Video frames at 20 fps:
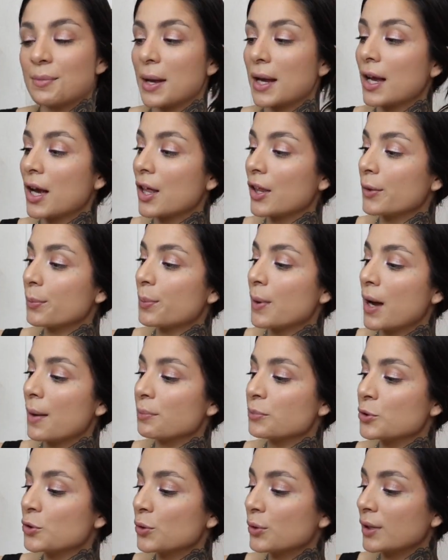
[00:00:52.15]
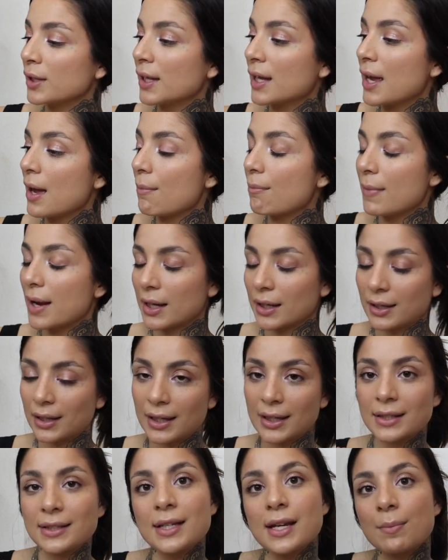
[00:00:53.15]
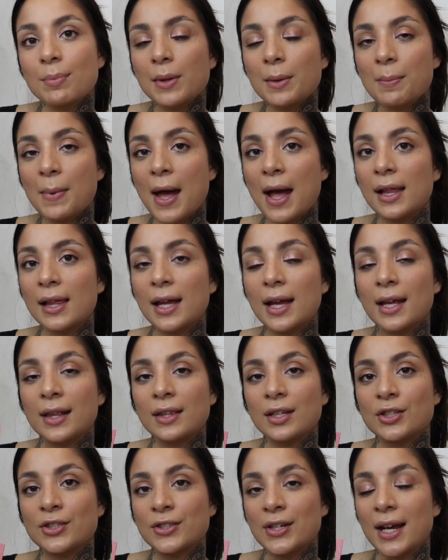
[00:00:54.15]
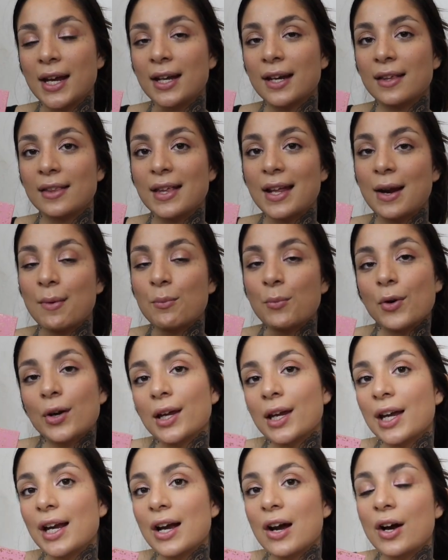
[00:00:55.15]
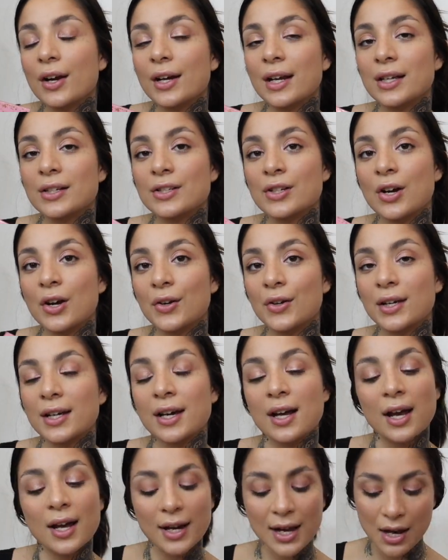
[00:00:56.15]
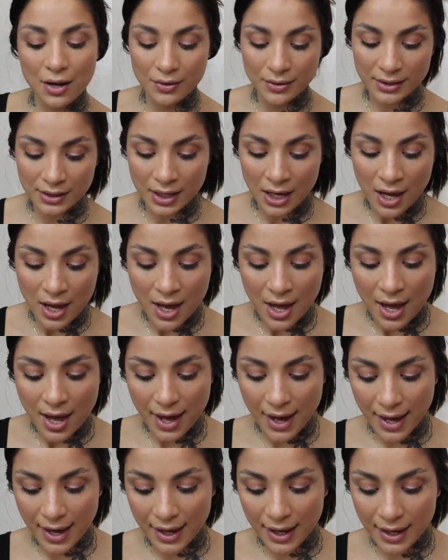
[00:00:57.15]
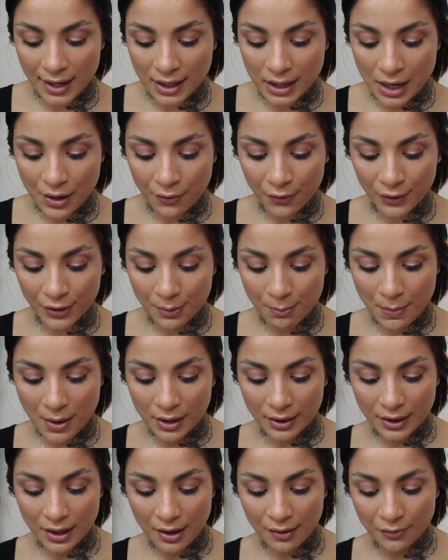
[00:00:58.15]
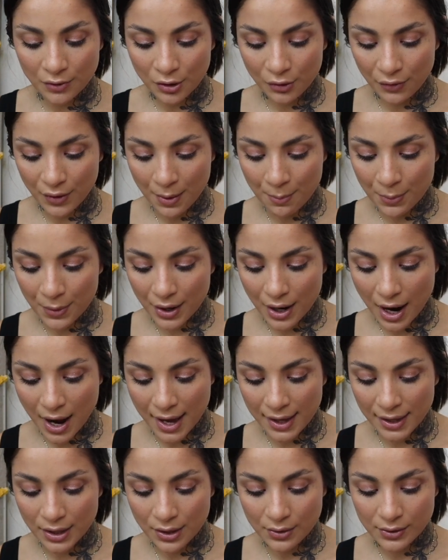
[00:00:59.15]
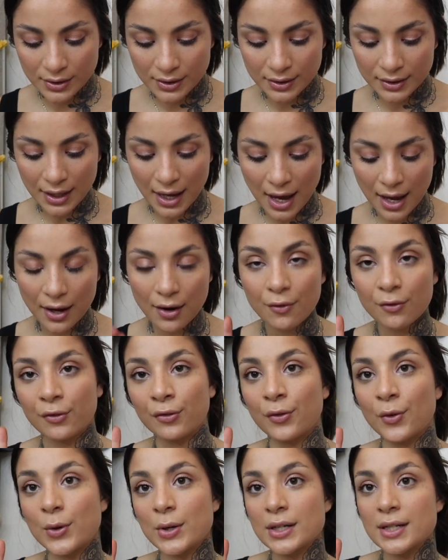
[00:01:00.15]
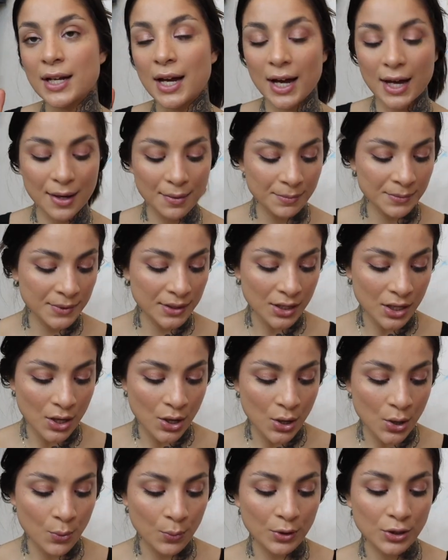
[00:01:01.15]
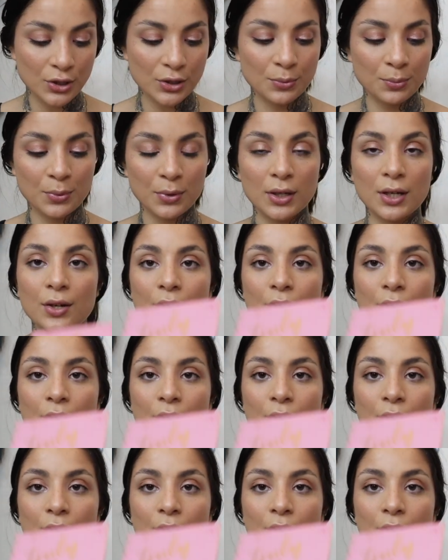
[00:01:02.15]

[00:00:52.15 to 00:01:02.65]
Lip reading: ColourPop Truly Madly Deeply palette, and the shade that I'm working on is called Cutouts. And for the month of November, I used that 4 times, which is pretty